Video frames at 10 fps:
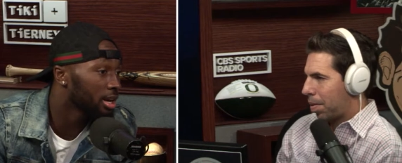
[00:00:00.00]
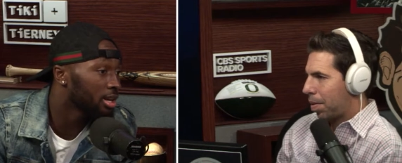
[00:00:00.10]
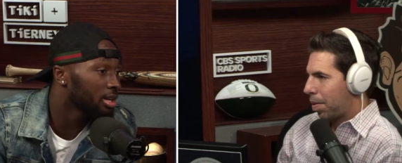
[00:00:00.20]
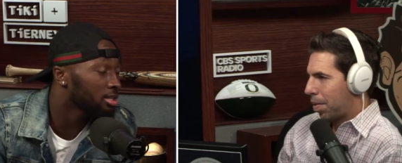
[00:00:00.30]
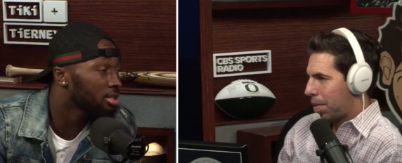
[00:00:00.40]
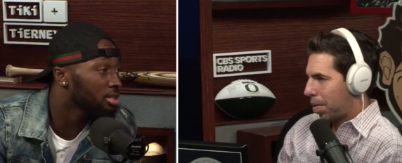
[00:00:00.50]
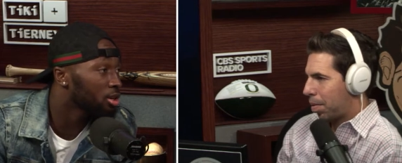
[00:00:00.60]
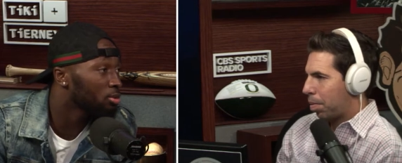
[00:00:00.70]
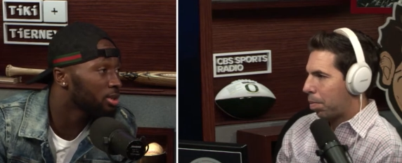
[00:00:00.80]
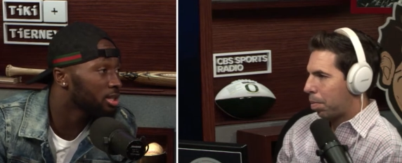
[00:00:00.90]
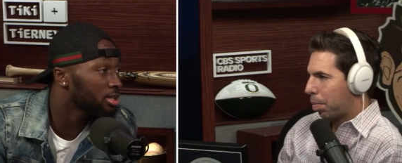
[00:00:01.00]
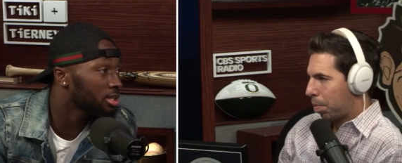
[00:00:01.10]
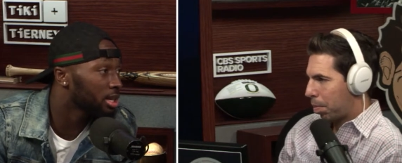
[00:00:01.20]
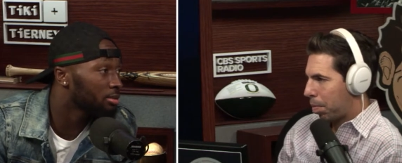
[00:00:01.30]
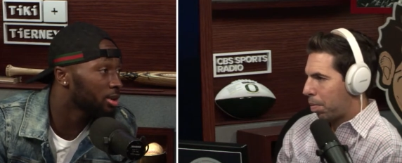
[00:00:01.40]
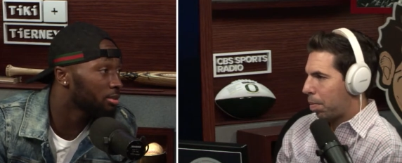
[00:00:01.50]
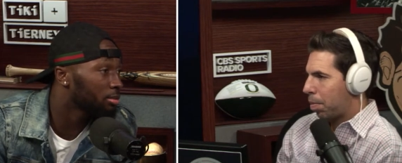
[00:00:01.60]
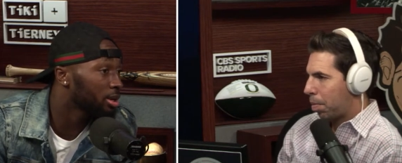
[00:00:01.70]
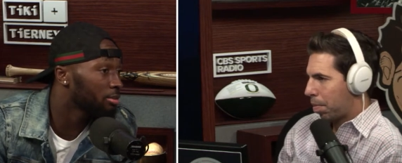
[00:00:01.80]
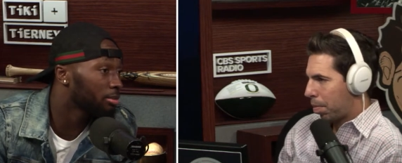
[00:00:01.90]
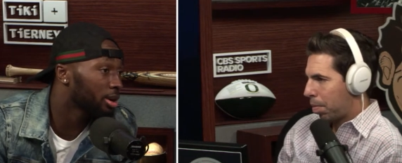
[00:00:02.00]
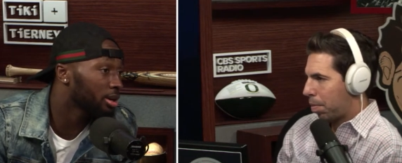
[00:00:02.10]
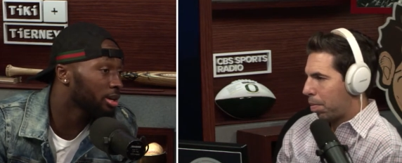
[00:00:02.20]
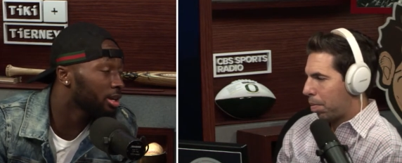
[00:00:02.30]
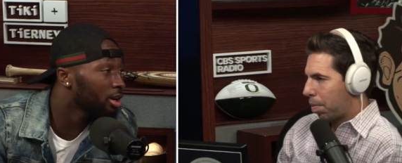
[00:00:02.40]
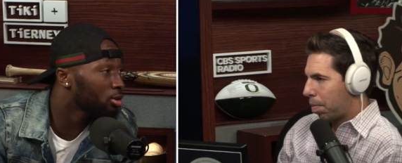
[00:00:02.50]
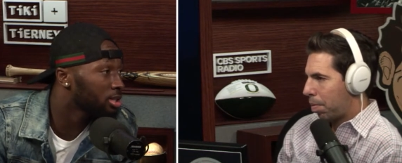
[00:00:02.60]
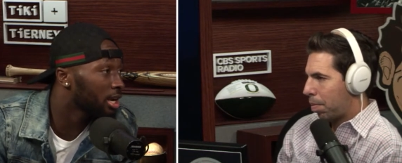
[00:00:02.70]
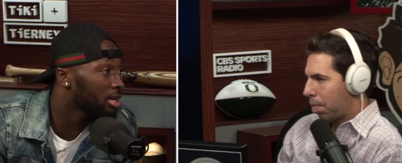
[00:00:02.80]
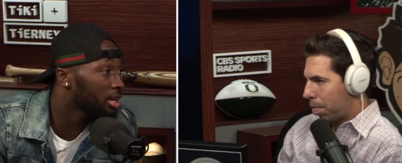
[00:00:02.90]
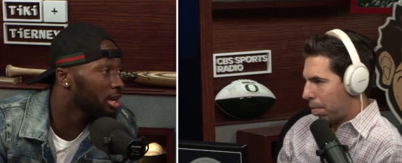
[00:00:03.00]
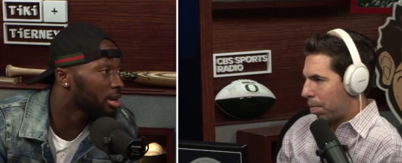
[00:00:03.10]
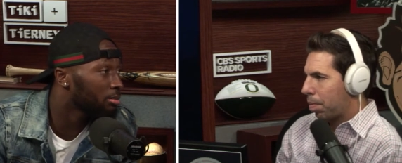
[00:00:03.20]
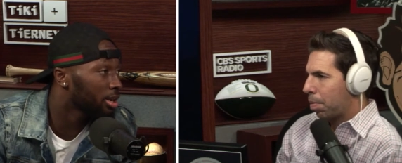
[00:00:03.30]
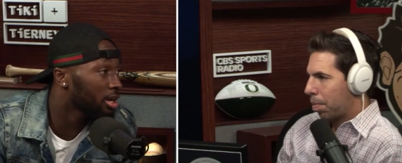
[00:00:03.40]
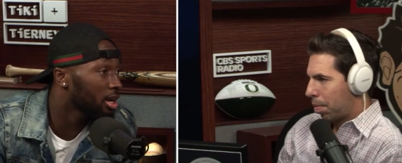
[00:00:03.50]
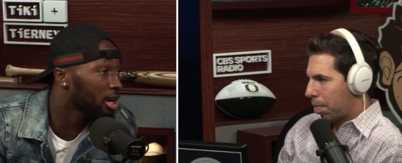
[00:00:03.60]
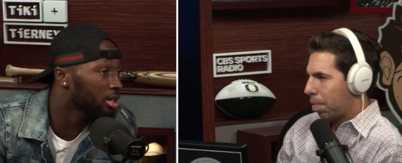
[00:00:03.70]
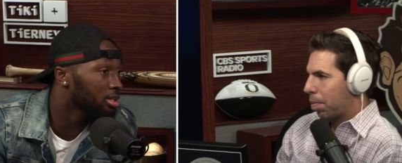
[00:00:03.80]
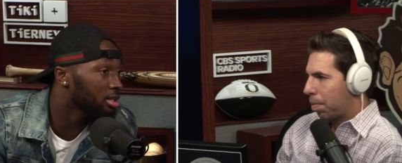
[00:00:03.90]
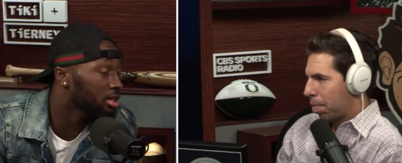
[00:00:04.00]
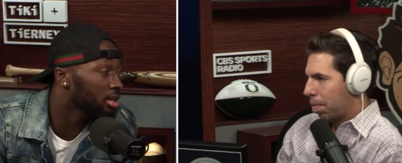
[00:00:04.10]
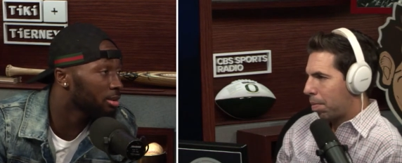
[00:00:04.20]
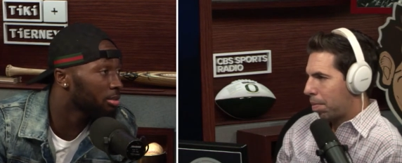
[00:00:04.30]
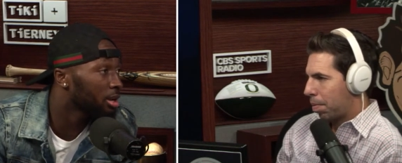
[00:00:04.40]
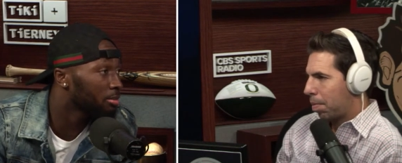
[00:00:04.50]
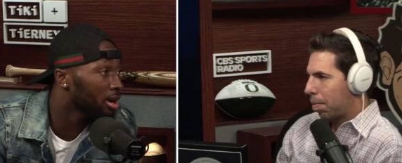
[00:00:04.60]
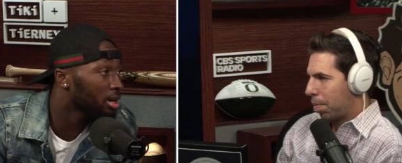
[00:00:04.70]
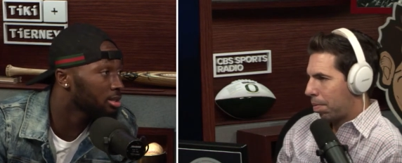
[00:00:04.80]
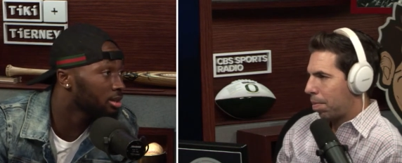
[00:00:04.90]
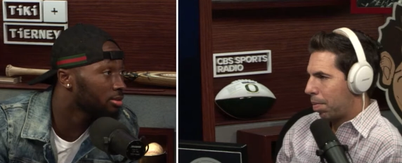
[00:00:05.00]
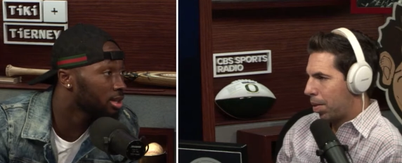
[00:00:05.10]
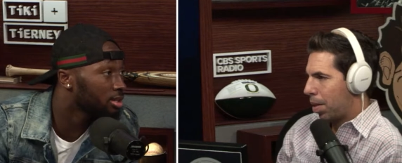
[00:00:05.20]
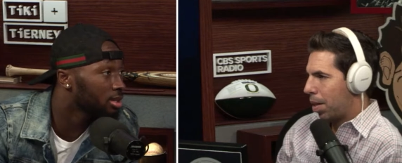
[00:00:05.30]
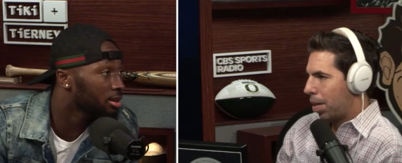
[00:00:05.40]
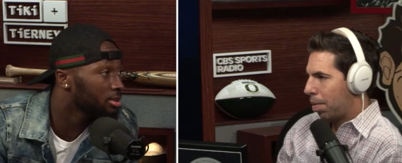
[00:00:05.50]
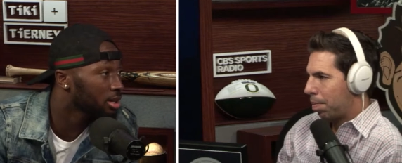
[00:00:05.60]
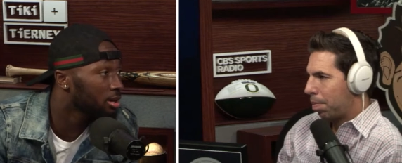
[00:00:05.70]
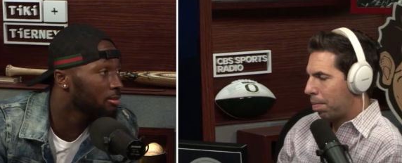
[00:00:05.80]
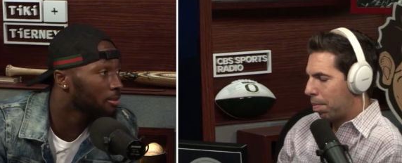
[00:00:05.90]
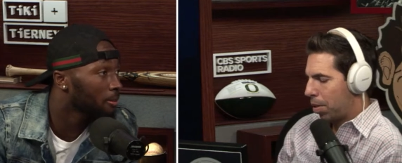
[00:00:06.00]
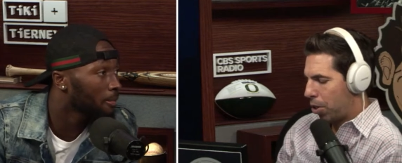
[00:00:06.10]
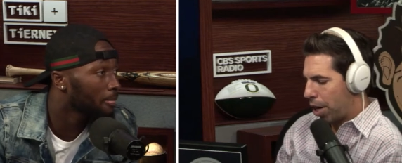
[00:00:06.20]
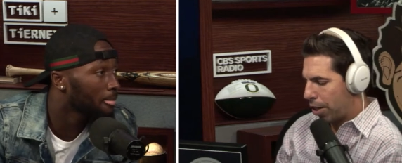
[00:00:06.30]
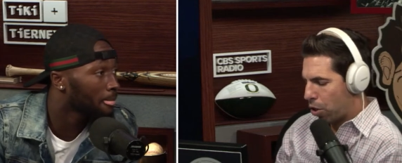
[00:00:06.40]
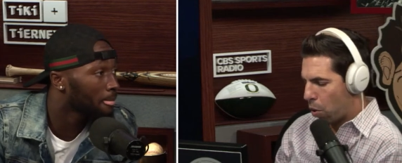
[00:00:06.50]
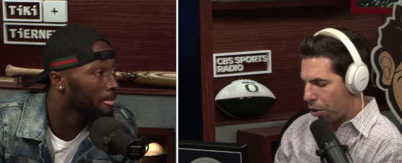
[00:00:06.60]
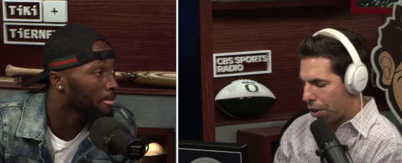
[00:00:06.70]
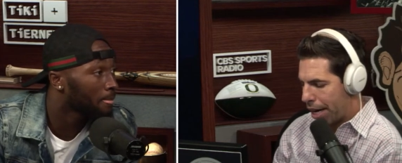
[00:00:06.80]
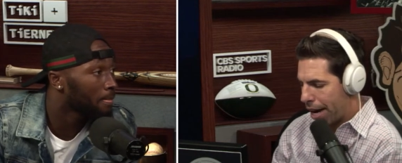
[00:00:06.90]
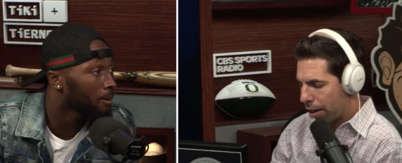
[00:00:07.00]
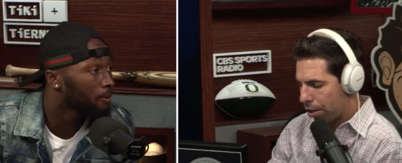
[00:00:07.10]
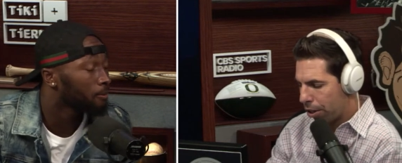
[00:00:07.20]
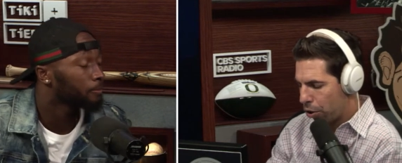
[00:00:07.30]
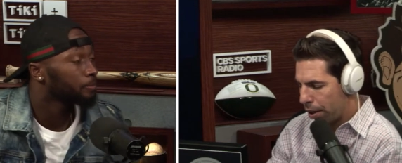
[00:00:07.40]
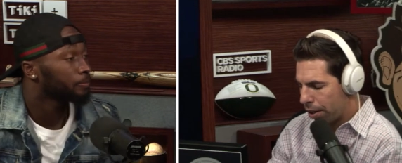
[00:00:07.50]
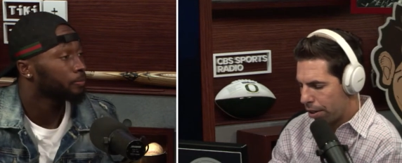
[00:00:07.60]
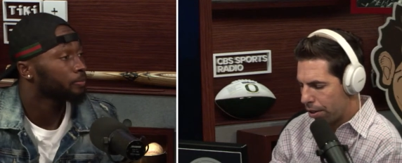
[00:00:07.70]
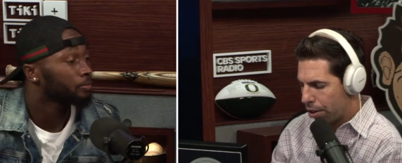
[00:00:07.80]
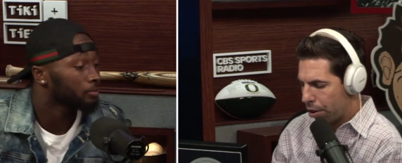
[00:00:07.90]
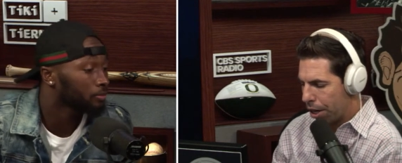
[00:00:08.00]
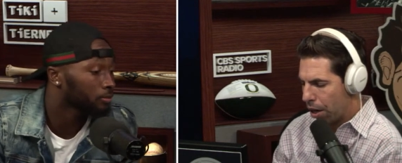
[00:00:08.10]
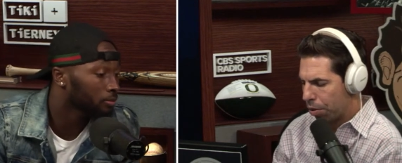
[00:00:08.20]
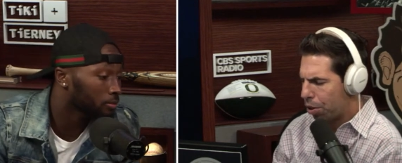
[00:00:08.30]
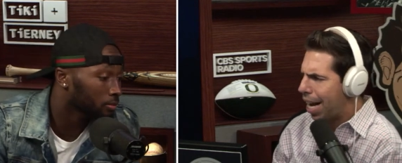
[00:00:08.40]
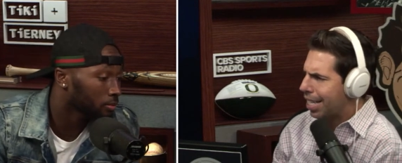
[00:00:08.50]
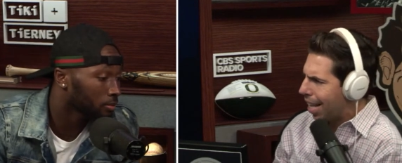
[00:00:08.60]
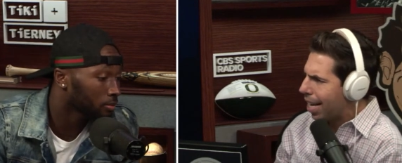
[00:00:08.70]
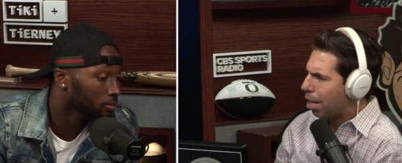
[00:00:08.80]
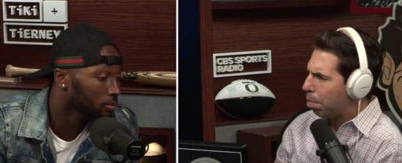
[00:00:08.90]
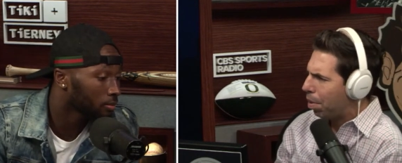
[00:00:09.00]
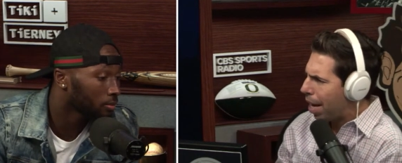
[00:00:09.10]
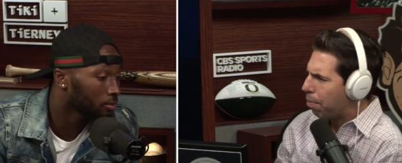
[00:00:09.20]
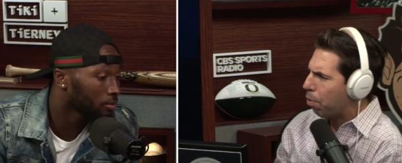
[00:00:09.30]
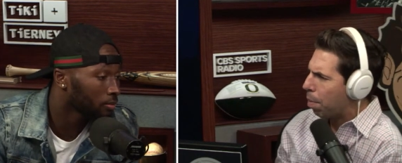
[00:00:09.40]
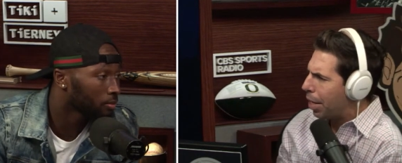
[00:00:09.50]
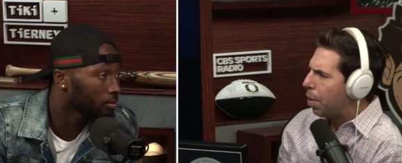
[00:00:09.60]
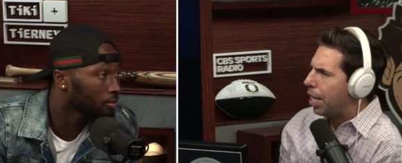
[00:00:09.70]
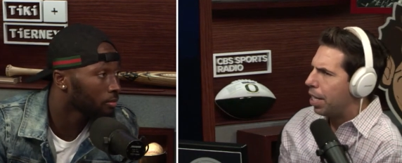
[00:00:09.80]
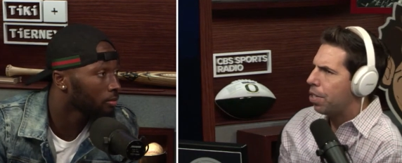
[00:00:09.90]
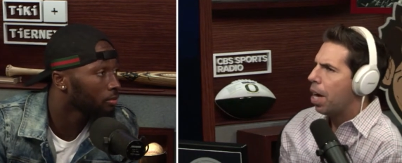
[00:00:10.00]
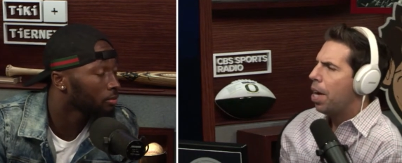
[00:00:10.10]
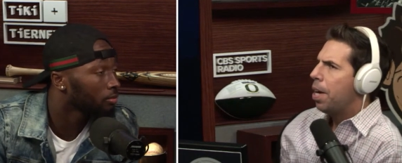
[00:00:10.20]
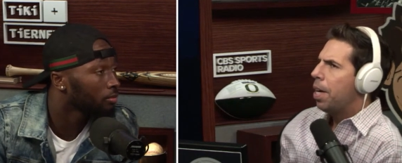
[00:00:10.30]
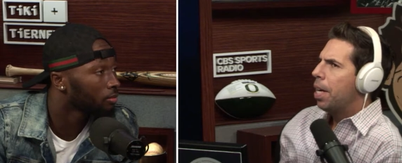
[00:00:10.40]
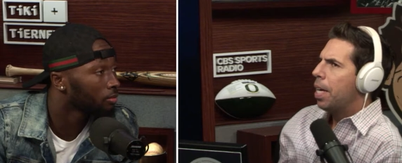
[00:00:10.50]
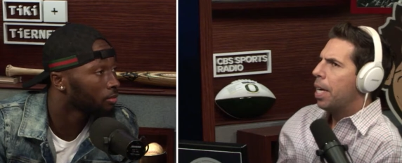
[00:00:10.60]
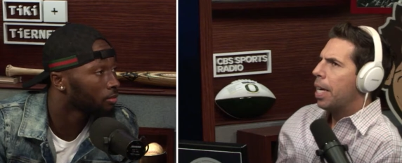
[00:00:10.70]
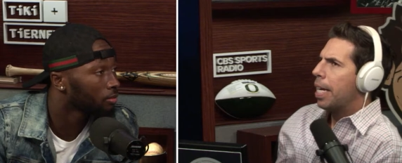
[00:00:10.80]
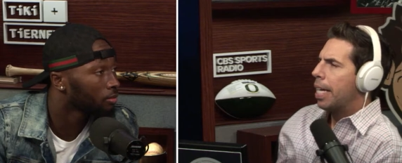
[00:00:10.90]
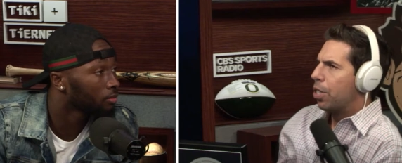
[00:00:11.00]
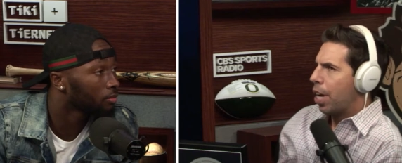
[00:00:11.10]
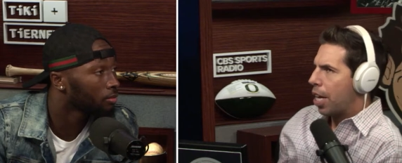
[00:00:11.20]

Speaker 1: and lets us know what this team can be. But it goes hand to hand, being honest and, and being positive at the yeah. same
Speaker 2: time. Jets corner Nate Hairston joins us in studio. Do guys like playing for him? I know that he's He's a